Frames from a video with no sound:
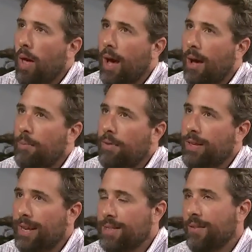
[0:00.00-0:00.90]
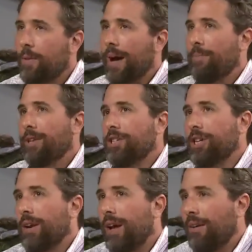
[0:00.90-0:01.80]
um, the density of the
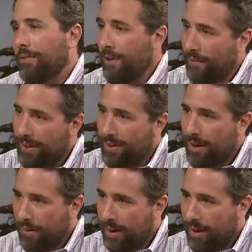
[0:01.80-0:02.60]
population of, of the of the